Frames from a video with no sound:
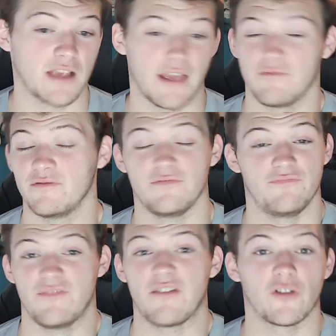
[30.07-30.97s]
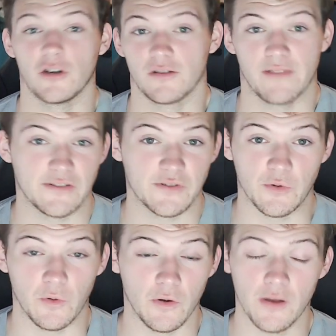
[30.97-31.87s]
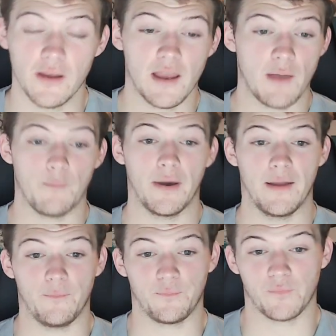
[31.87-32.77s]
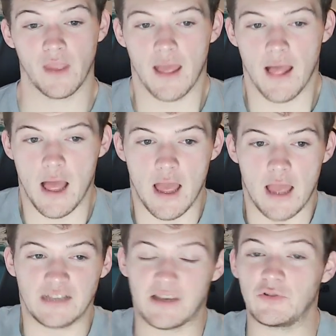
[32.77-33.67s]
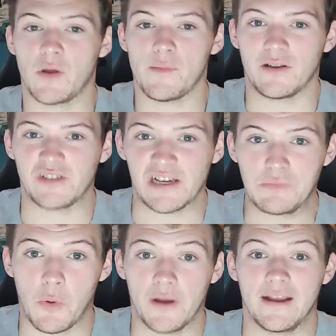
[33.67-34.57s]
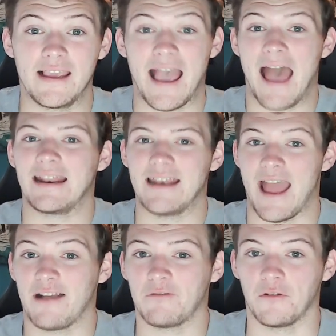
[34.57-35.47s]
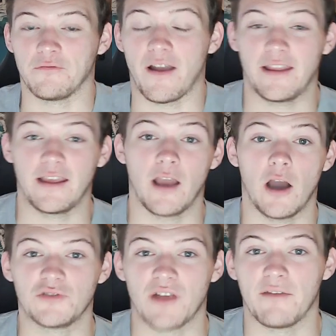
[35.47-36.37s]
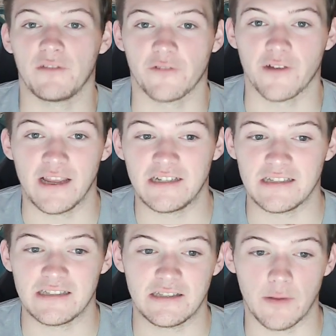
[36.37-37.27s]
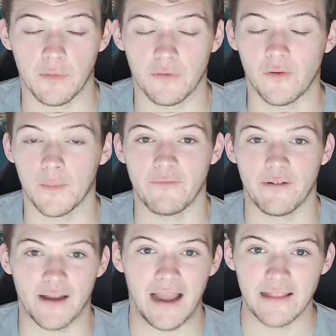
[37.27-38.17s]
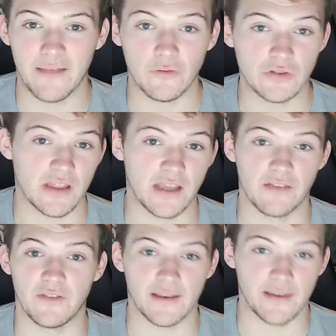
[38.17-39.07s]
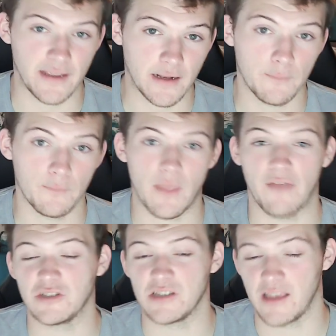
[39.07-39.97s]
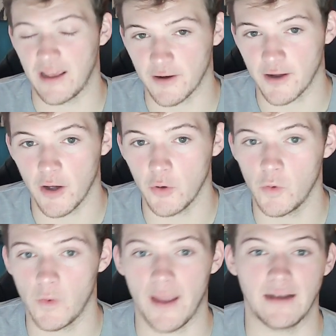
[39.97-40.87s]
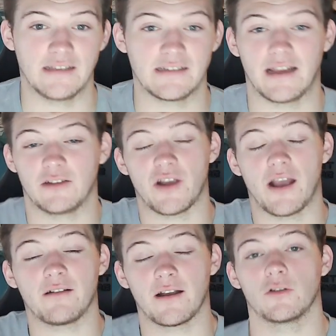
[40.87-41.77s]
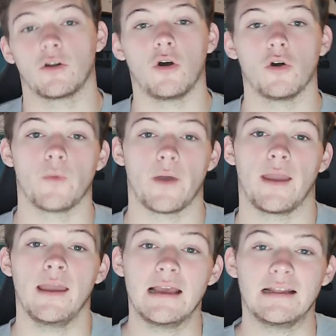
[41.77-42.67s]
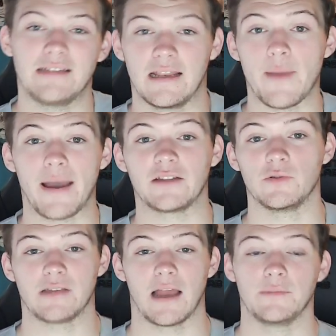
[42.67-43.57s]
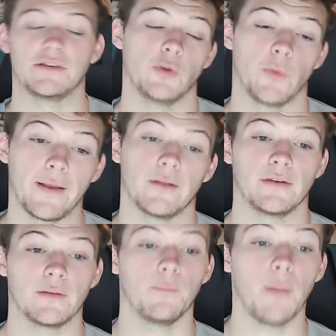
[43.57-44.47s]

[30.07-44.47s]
I've never heard of that school. But say what you want about Josh Boyer. He had a knack for finding undrafted free agents to perform at very high levels. You think of Nick Needham, obviously Kader Kohou, and he's got a track record all the way dating back to his times in New England.